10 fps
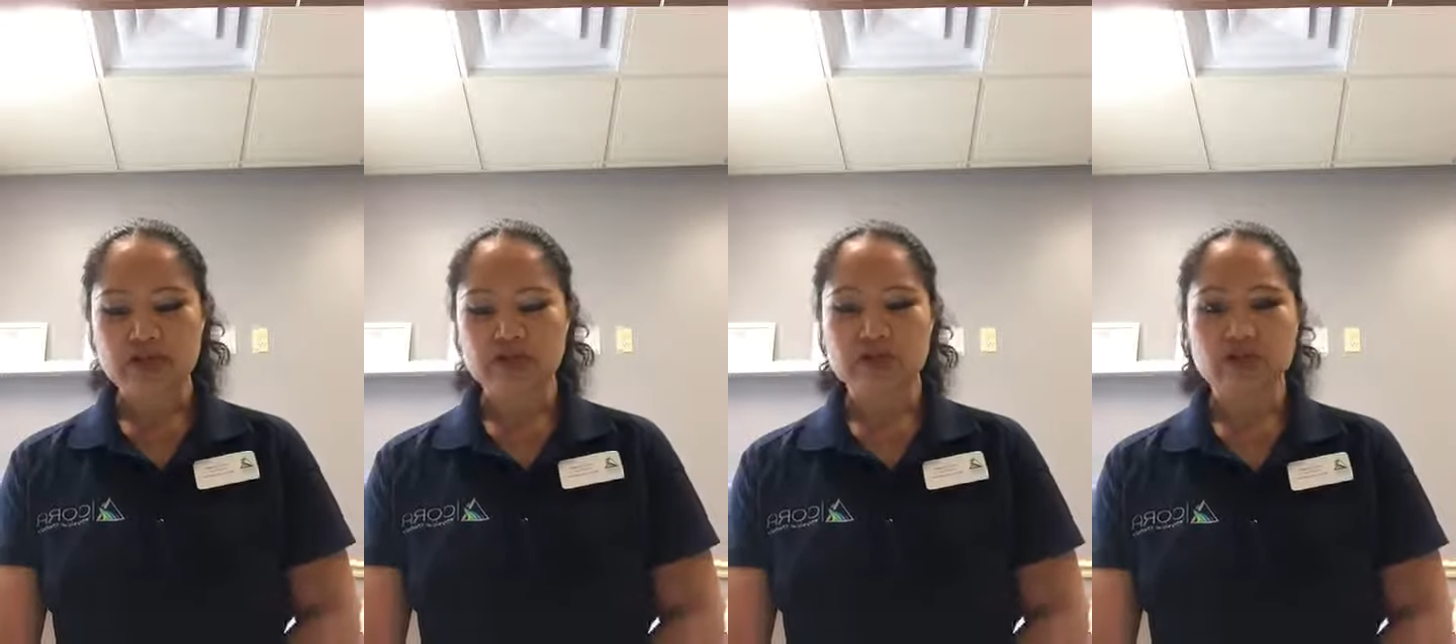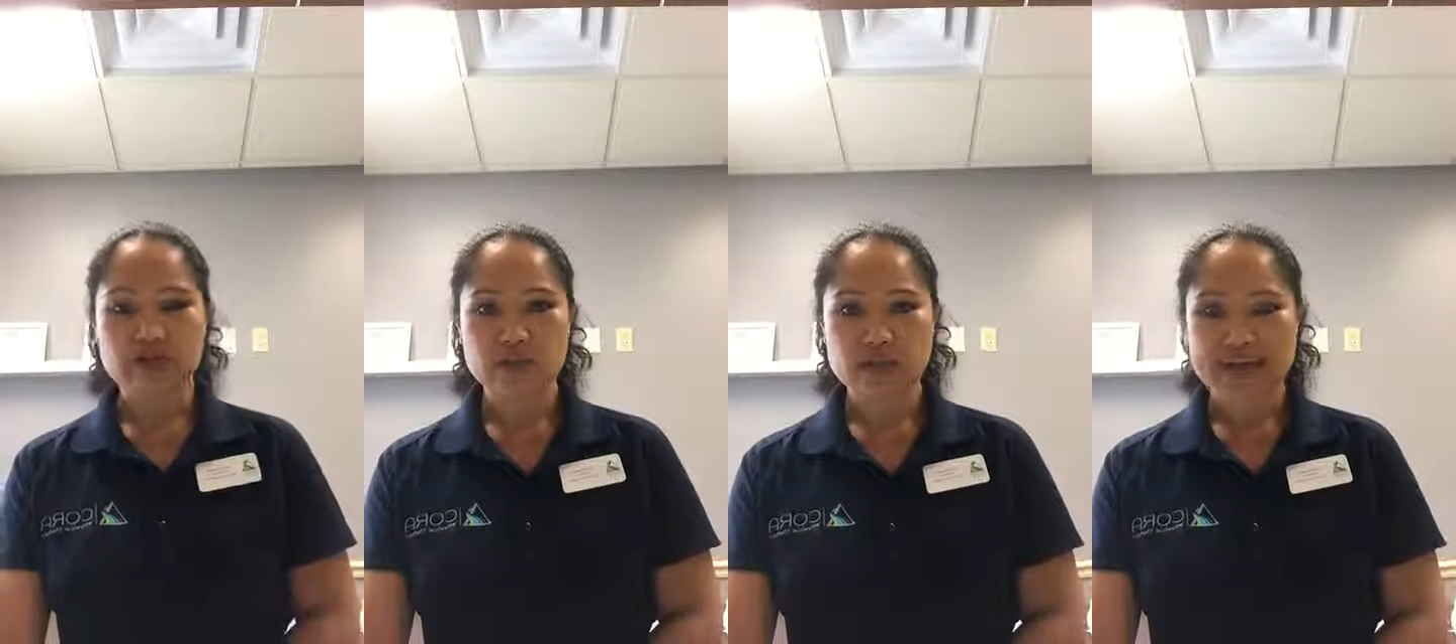you
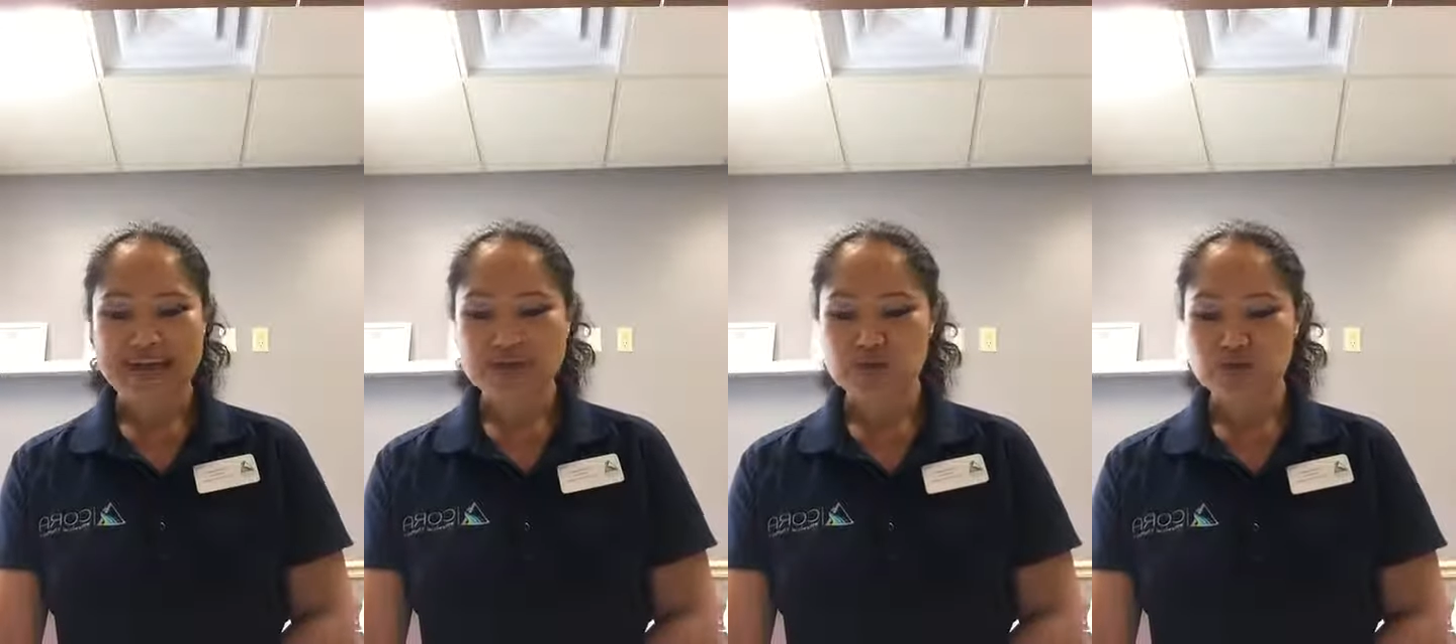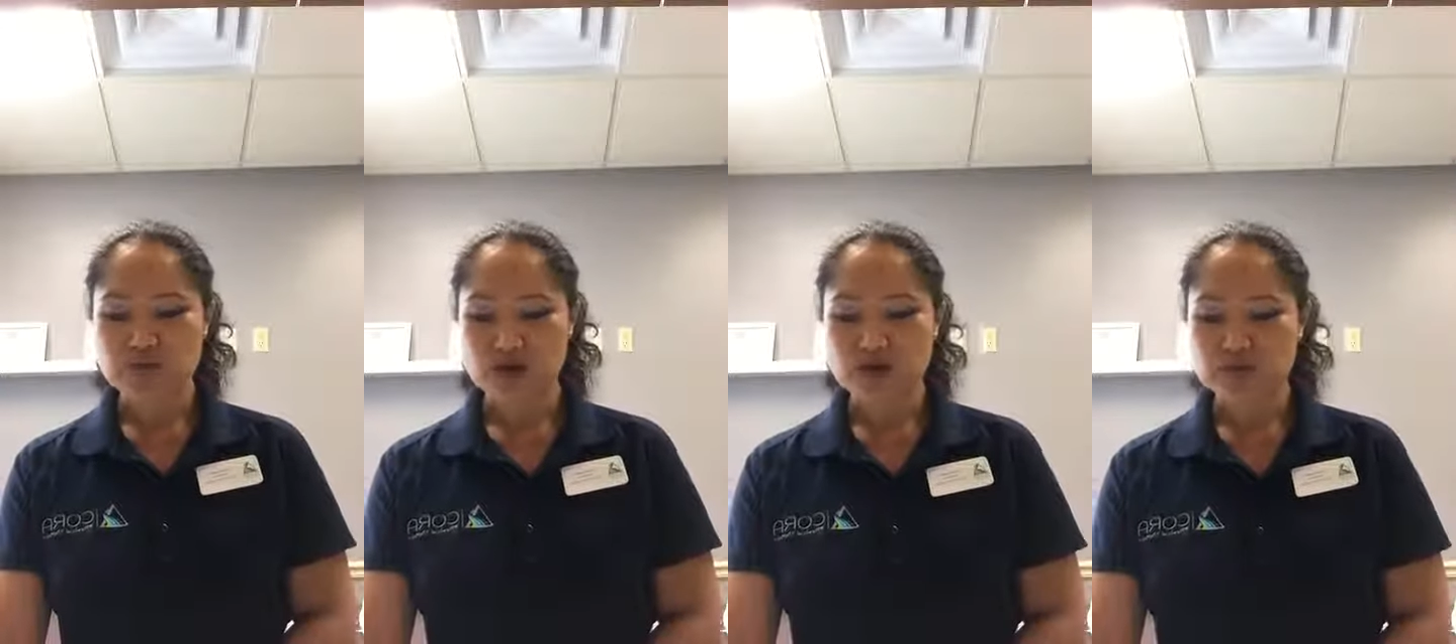definitely want to ask your
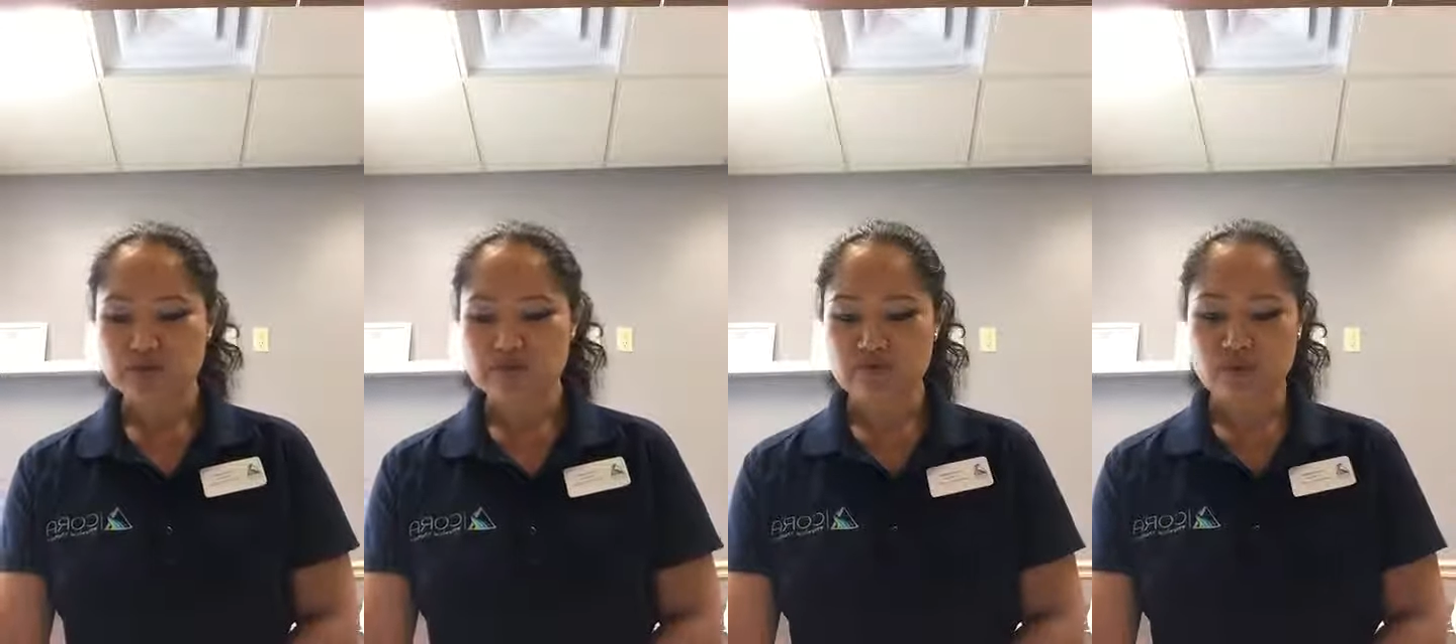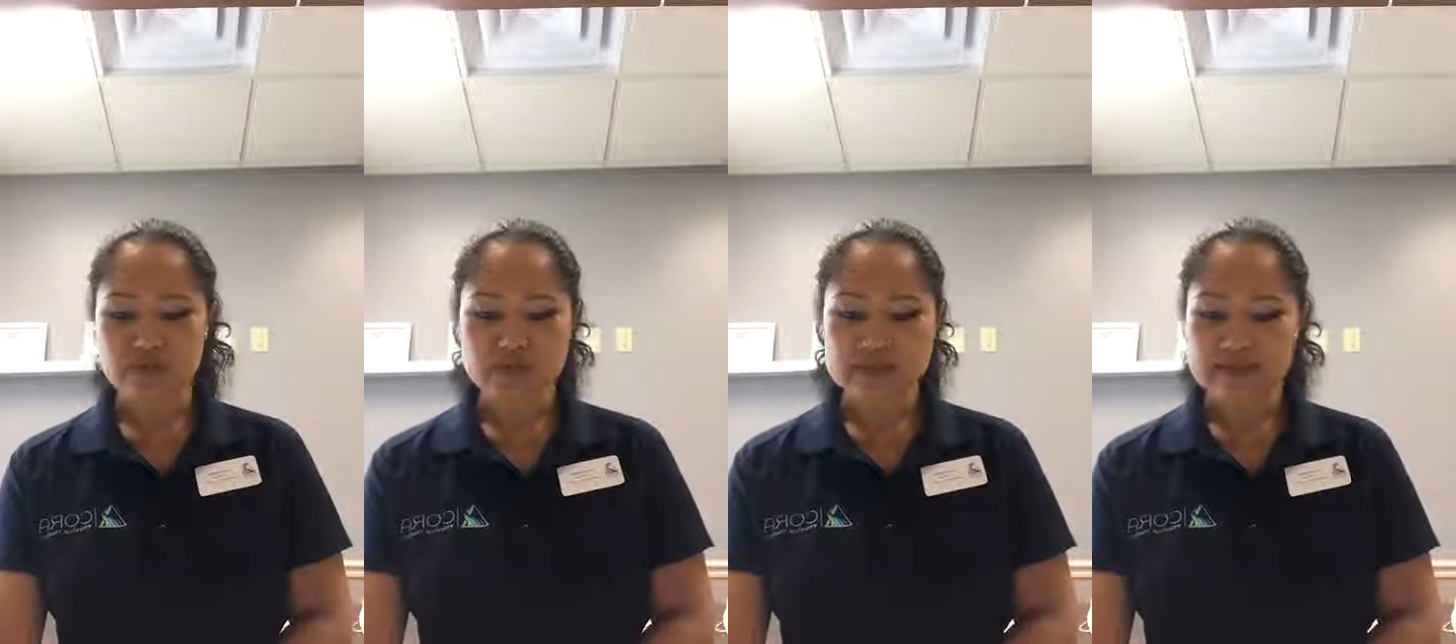doctor before
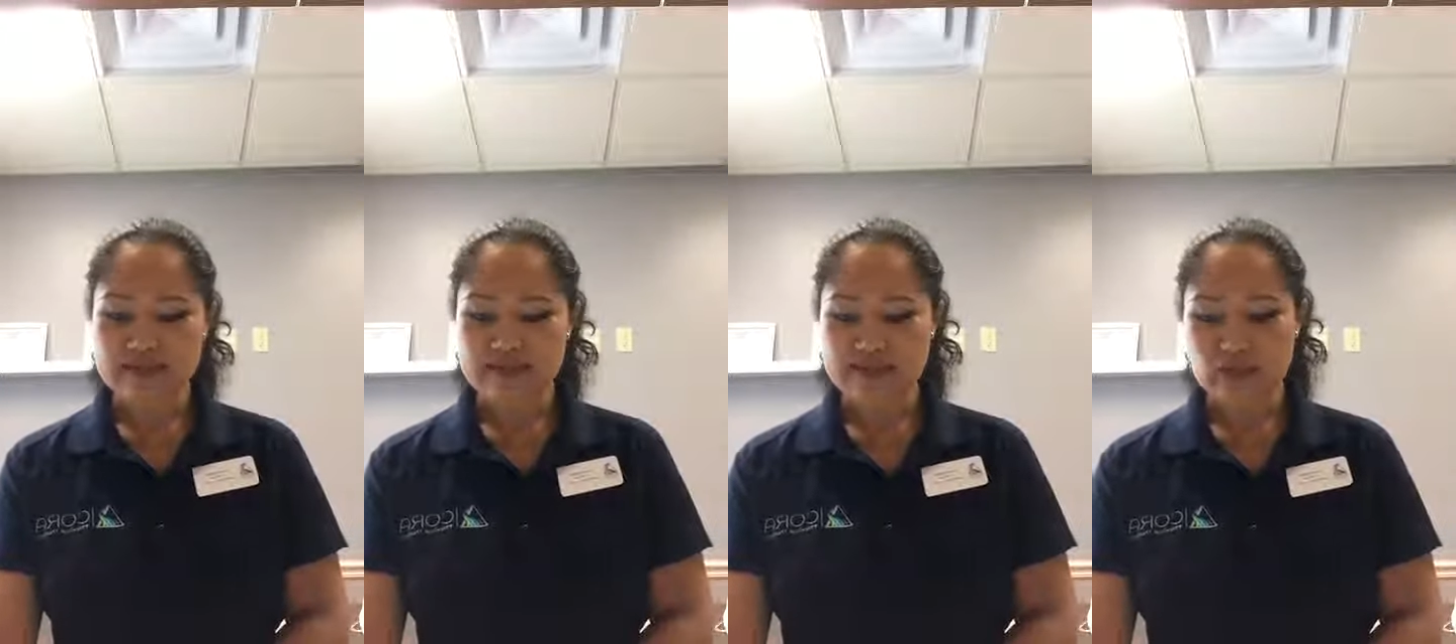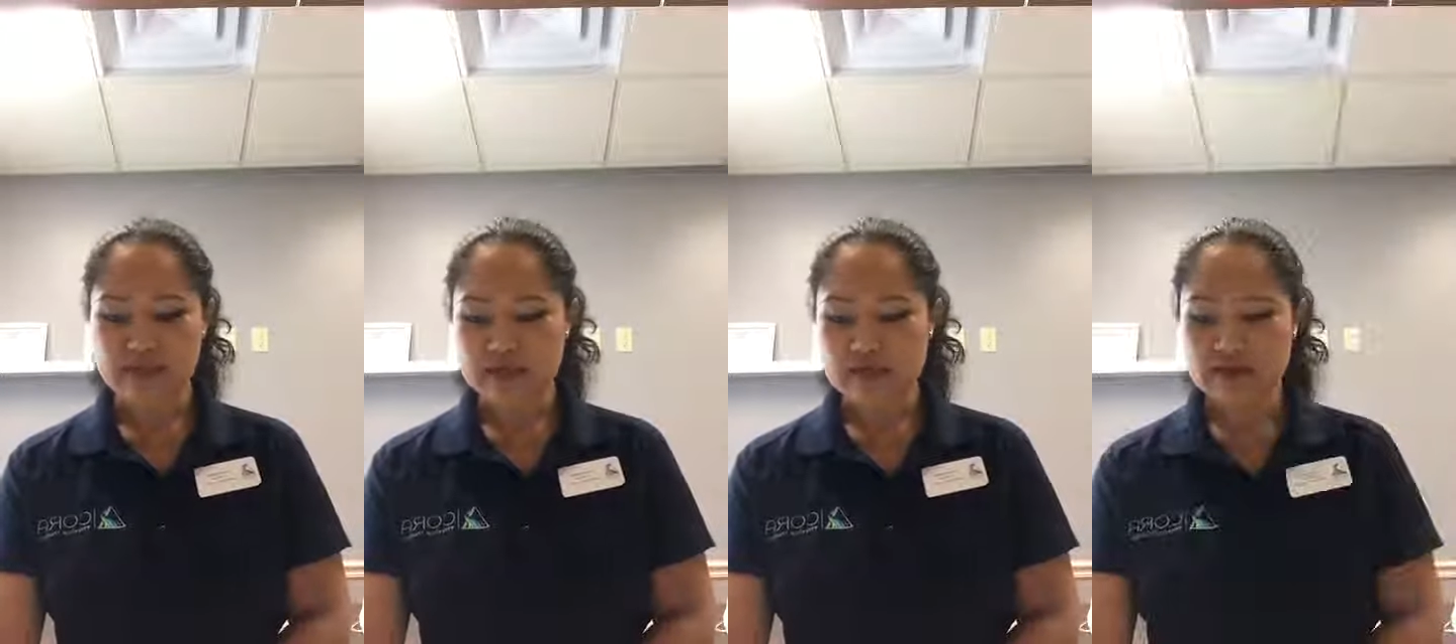using heat
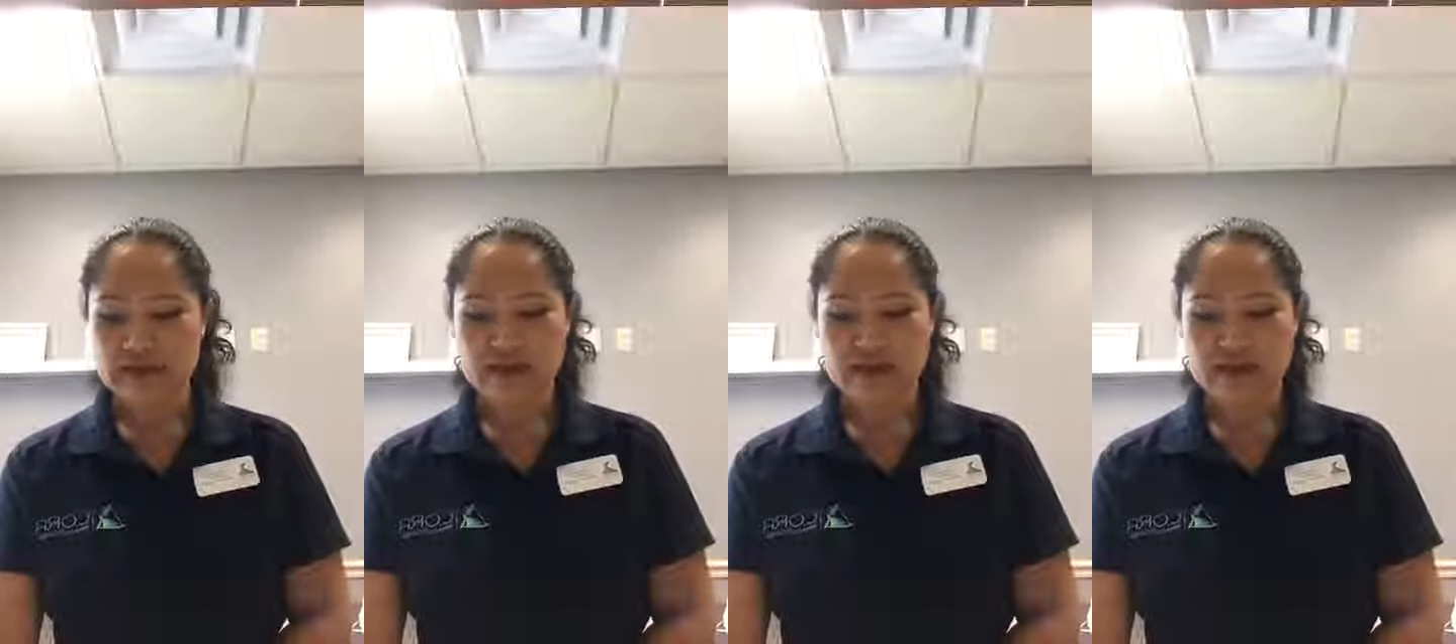therapy.